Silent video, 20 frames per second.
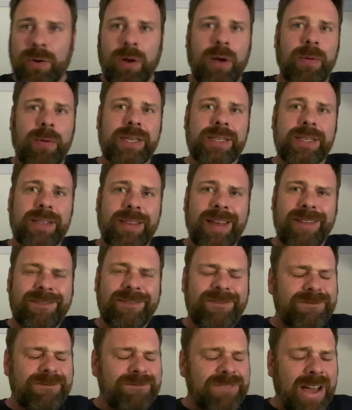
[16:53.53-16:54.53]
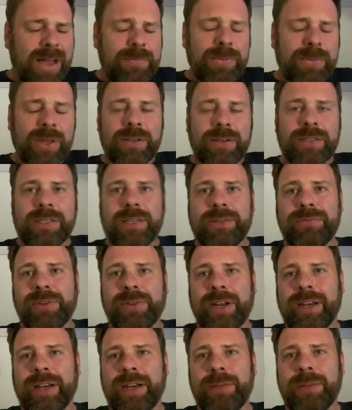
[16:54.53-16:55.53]
I went in there, fabulously
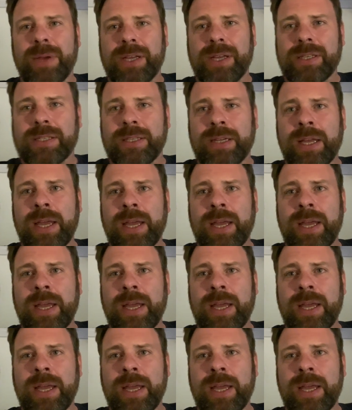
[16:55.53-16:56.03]
friendly person.